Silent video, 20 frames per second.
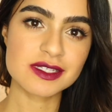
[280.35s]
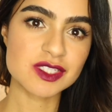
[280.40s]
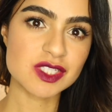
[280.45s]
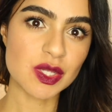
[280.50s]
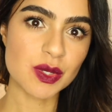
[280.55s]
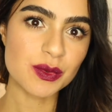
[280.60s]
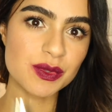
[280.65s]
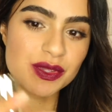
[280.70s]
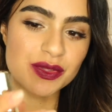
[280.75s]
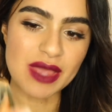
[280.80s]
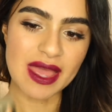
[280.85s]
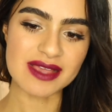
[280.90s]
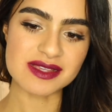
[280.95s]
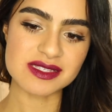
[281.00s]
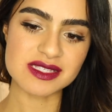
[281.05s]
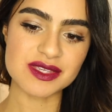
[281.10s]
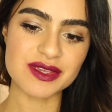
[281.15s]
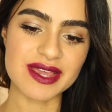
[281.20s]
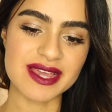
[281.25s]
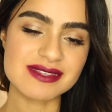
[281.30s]
so
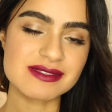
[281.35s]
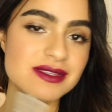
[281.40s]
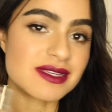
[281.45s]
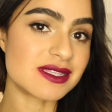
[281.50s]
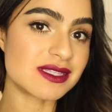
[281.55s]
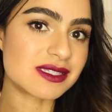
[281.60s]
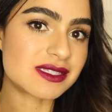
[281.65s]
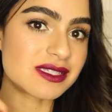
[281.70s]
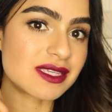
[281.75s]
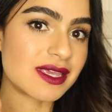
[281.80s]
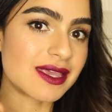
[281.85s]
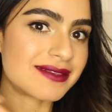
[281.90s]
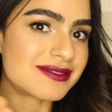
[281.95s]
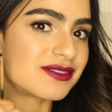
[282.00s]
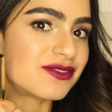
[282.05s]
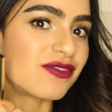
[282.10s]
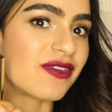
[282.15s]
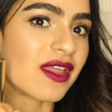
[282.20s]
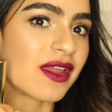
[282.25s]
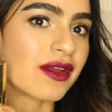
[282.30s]
as you guys can see,
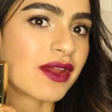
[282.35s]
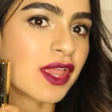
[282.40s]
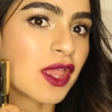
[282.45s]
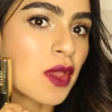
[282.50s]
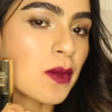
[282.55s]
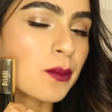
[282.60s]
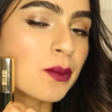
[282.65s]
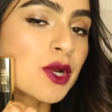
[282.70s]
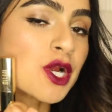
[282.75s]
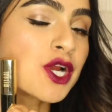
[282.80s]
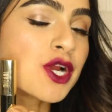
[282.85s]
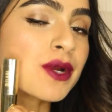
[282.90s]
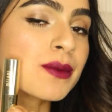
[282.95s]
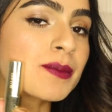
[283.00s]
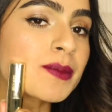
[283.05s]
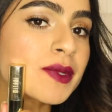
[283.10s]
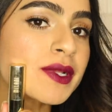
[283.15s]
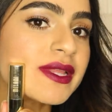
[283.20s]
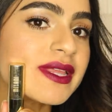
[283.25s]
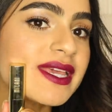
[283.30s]
it's very
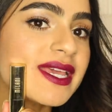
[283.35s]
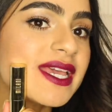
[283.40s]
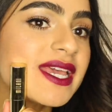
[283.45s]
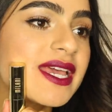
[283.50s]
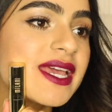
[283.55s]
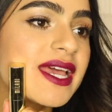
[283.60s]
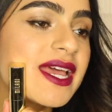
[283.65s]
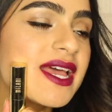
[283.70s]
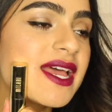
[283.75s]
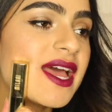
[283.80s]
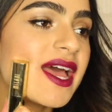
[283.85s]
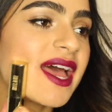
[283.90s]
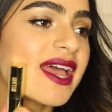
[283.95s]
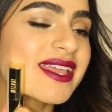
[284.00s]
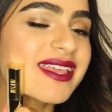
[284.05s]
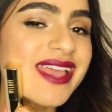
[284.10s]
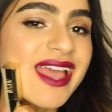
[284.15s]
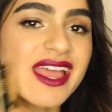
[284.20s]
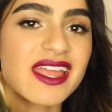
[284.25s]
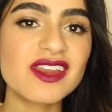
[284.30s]
purpley.
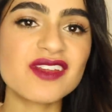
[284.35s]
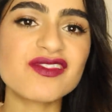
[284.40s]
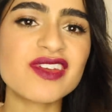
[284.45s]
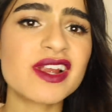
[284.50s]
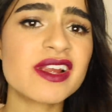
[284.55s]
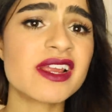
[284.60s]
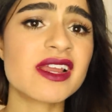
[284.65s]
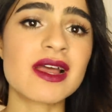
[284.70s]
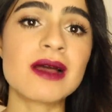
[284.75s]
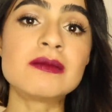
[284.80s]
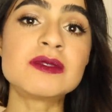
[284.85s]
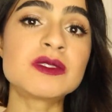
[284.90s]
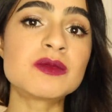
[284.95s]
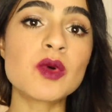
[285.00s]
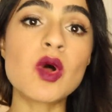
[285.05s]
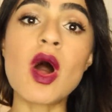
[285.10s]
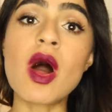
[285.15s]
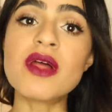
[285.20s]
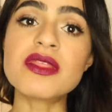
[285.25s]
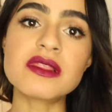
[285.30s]
Again, very
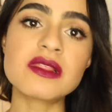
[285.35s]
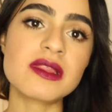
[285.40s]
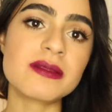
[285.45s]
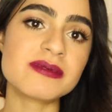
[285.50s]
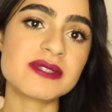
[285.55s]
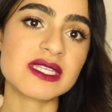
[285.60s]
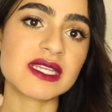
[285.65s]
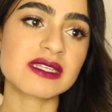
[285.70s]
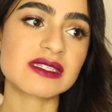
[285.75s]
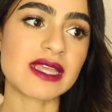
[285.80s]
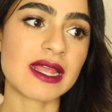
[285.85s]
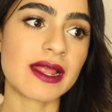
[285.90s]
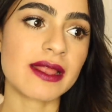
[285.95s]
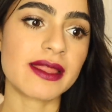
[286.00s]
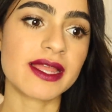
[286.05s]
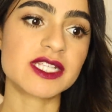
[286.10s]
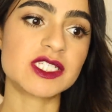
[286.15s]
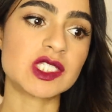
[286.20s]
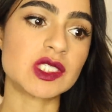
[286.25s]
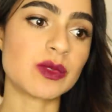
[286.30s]
comfortable. All the lipsticks that I
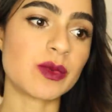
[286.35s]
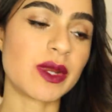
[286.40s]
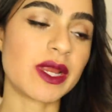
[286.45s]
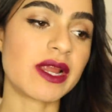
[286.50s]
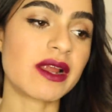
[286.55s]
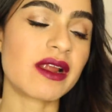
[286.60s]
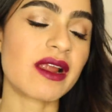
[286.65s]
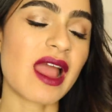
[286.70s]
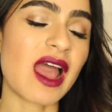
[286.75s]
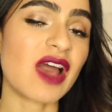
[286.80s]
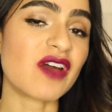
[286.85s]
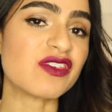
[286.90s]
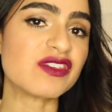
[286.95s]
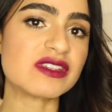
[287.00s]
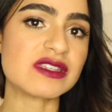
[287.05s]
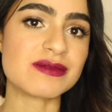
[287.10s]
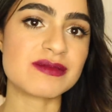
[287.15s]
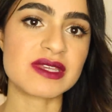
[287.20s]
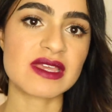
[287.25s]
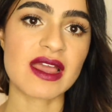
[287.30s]
like to wear have
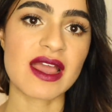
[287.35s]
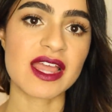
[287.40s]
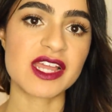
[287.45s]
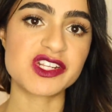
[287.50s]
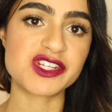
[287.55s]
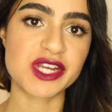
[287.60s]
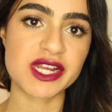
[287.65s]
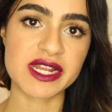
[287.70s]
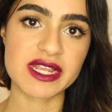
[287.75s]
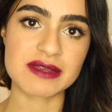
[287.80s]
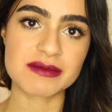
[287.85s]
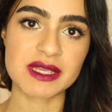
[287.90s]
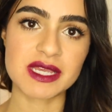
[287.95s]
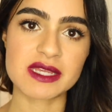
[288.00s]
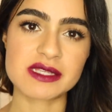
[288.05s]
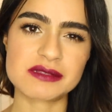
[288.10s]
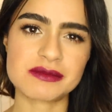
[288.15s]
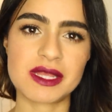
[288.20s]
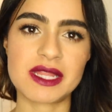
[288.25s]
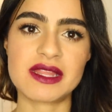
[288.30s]
to be hydrating
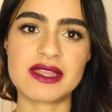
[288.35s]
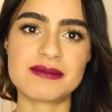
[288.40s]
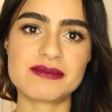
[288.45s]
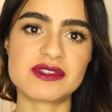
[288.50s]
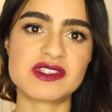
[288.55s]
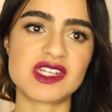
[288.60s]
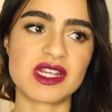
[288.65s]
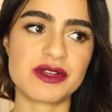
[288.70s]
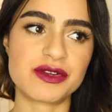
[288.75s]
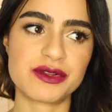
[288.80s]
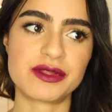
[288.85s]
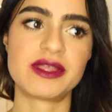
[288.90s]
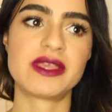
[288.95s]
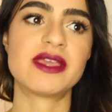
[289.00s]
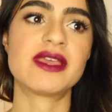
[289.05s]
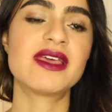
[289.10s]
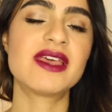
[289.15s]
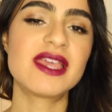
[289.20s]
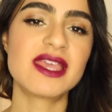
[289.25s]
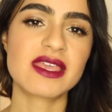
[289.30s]
because my lips
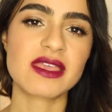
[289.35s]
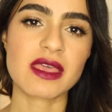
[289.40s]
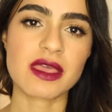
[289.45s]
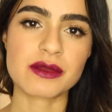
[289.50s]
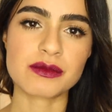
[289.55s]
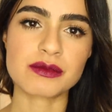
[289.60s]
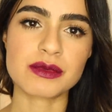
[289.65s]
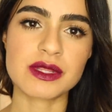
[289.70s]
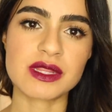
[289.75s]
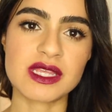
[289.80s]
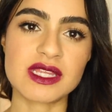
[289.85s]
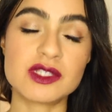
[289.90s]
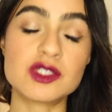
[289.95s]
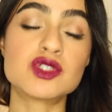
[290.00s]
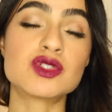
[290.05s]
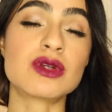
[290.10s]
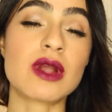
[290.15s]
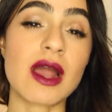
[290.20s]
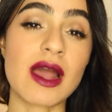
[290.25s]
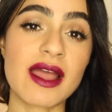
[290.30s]
generally get really
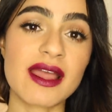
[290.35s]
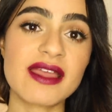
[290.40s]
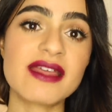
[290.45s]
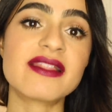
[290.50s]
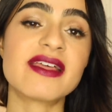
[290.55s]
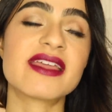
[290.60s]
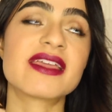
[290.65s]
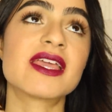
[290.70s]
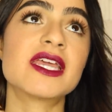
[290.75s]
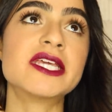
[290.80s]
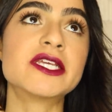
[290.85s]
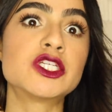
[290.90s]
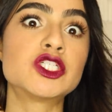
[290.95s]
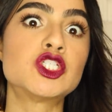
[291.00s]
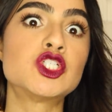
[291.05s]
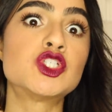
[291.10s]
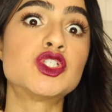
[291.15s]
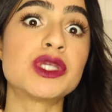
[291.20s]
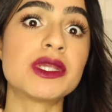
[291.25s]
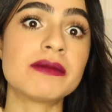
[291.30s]
dry, like
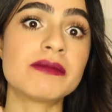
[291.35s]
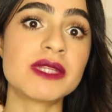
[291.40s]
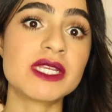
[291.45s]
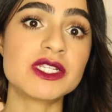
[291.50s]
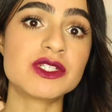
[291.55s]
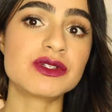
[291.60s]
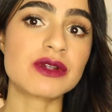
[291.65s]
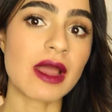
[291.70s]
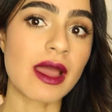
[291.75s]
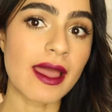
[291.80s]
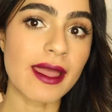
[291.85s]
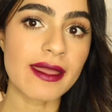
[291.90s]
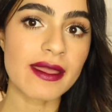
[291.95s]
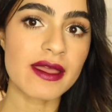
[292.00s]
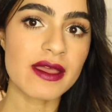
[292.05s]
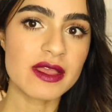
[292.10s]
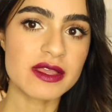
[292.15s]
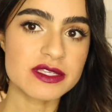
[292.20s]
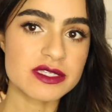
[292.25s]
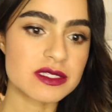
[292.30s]
extremely dry.
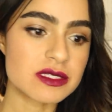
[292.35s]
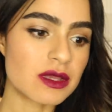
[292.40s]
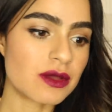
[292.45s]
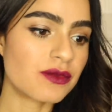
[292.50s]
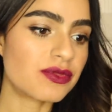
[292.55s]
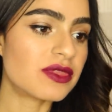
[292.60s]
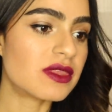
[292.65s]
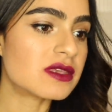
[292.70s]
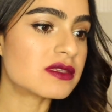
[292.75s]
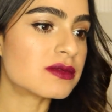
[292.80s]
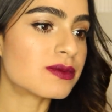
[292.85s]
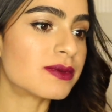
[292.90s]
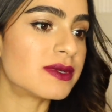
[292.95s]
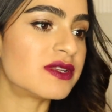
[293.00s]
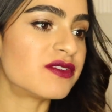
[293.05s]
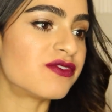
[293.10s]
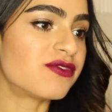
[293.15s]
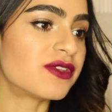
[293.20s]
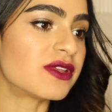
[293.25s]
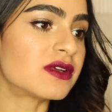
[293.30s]
So this
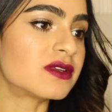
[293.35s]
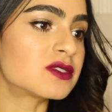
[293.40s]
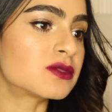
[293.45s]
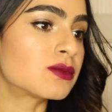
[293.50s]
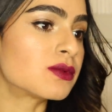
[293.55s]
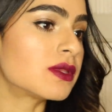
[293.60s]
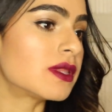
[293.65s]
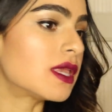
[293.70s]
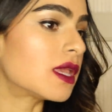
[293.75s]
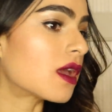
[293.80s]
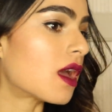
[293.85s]
one feels really